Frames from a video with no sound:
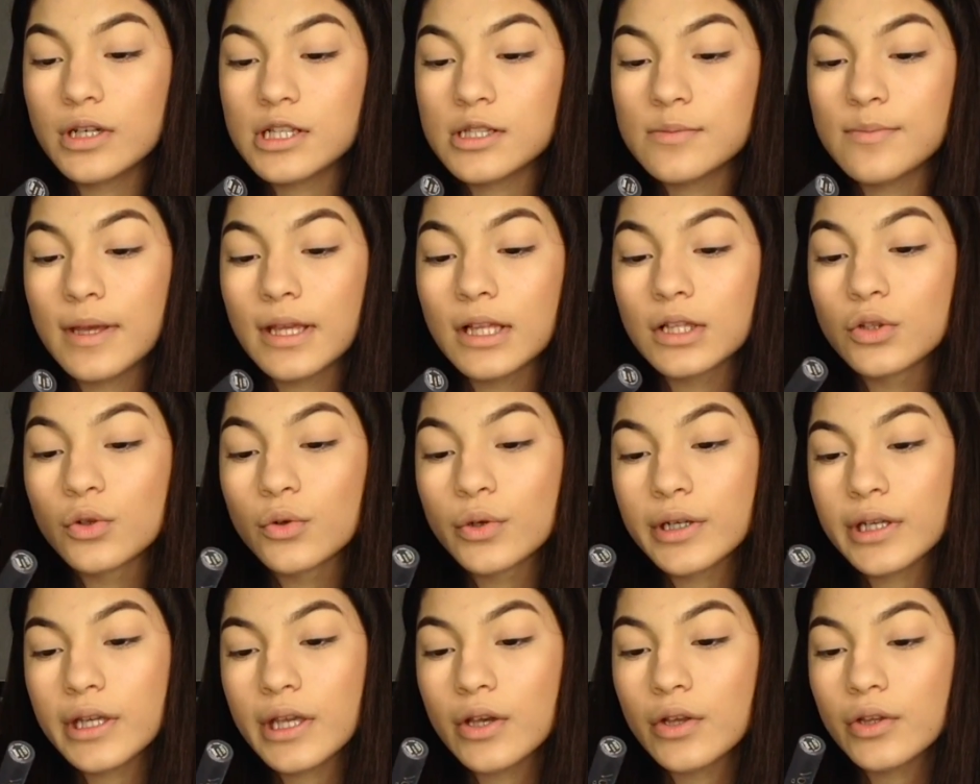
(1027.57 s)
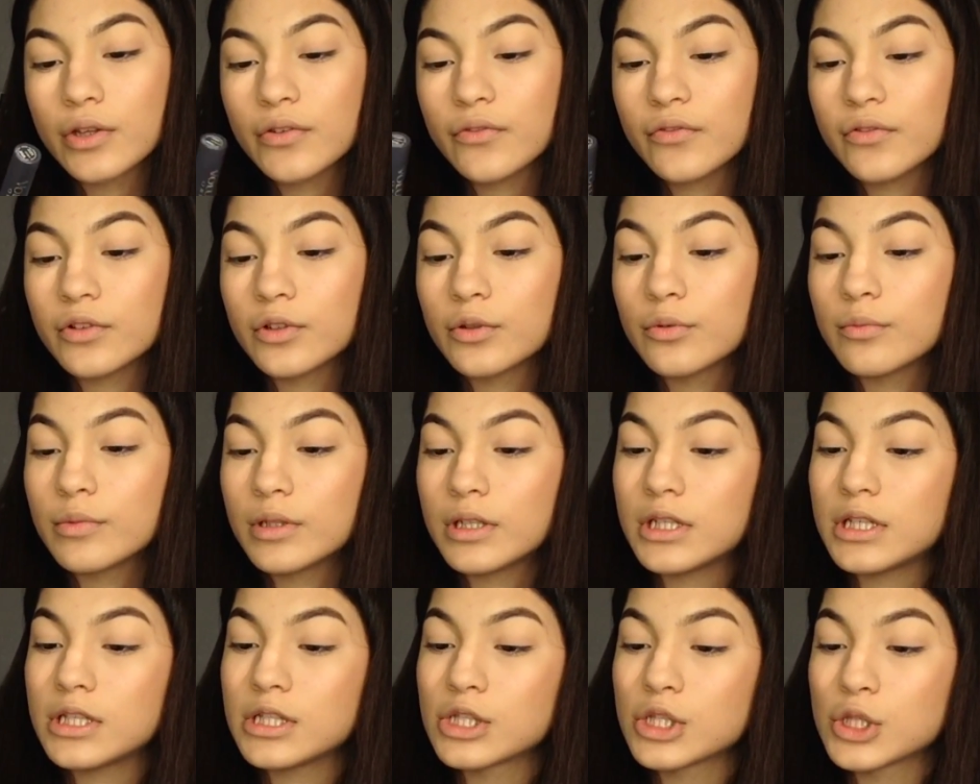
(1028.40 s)
It's by L'Oreal, the
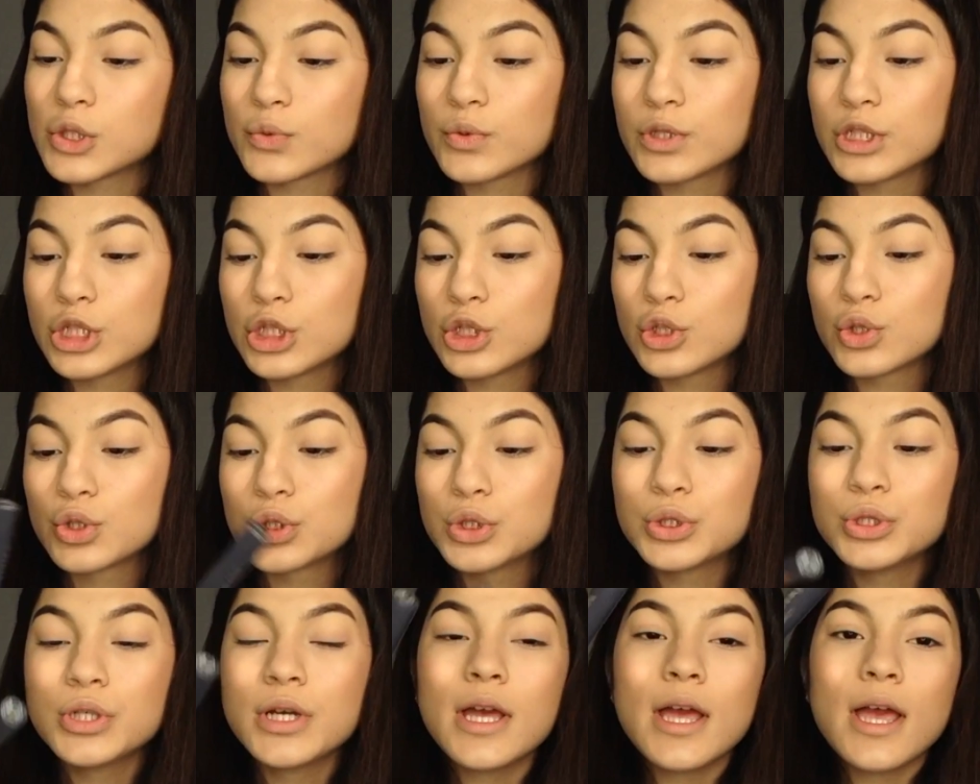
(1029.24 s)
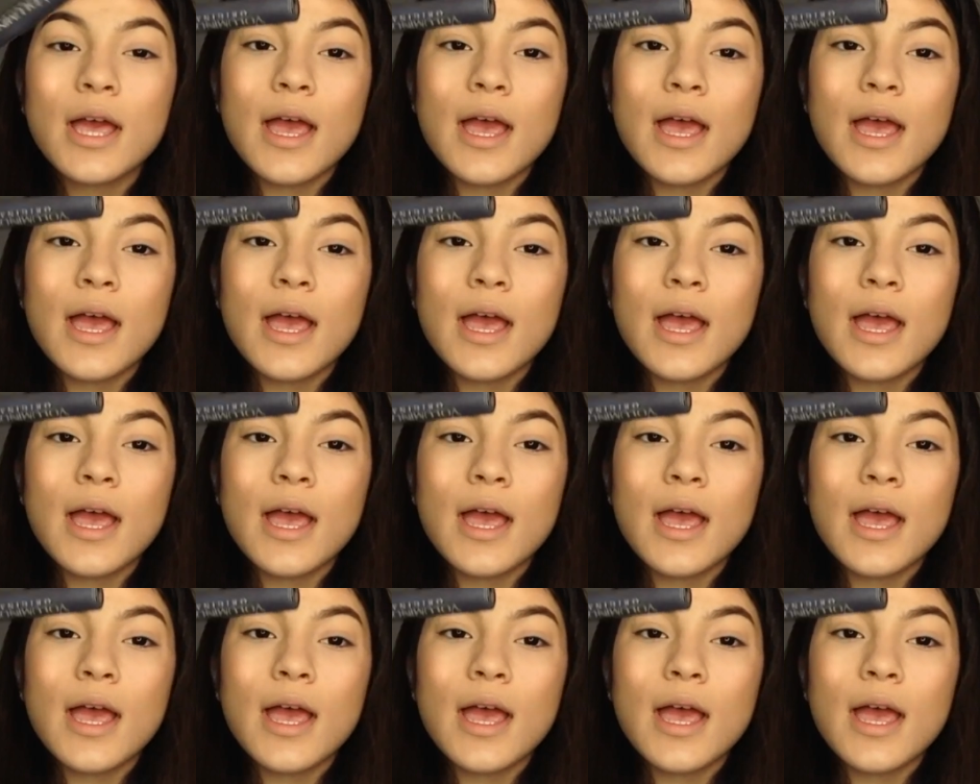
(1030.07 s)
Voluminous Original.